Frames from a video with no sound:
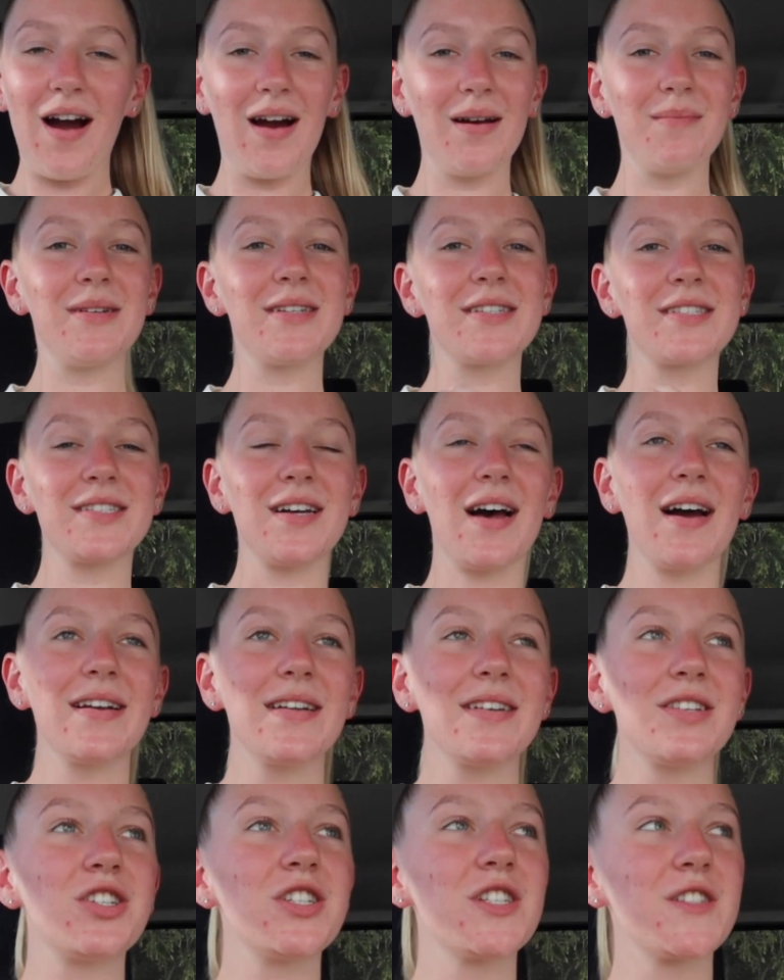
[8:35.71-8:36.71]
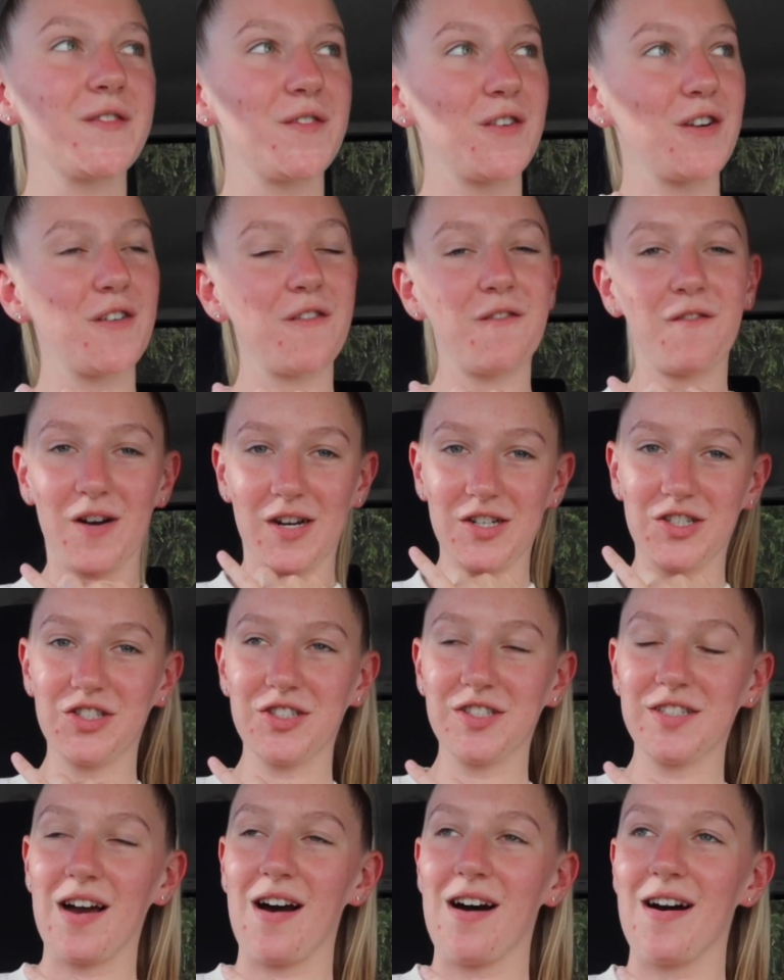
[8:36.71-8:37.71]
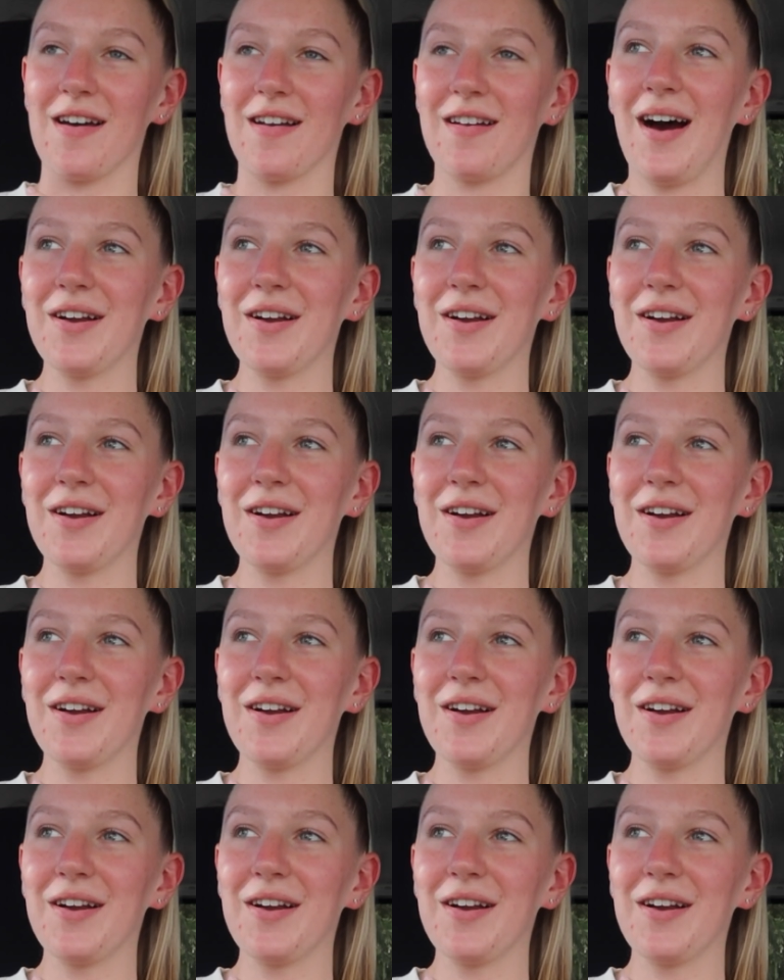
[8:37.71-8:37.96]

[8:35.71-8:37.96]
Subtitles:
I'm excited just for a fresh start.